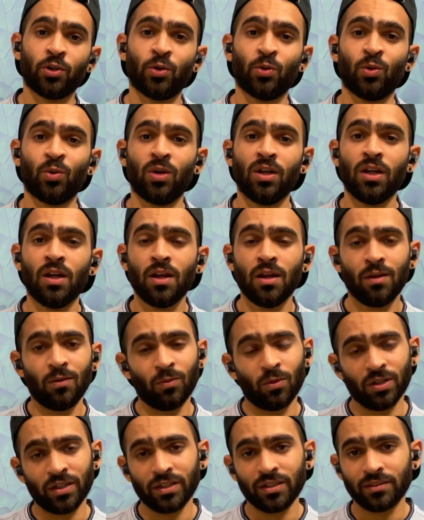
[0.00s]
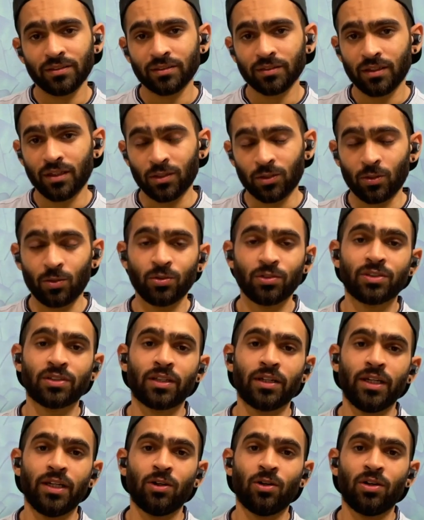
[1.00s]
you, what is a good
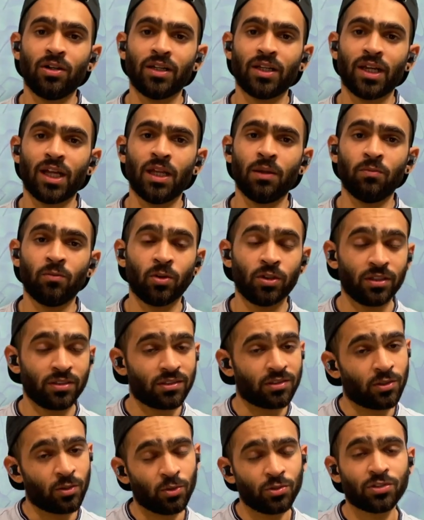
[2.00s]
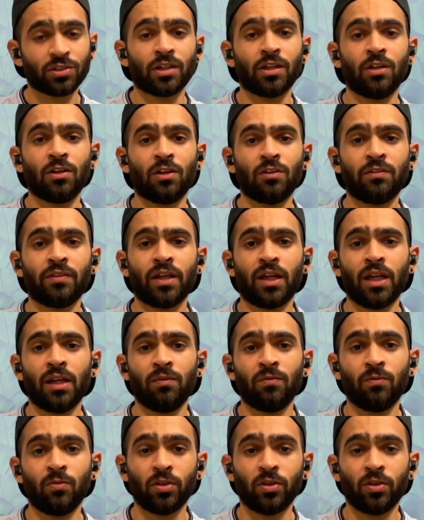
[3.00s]
screen on time, what is a good screen off time,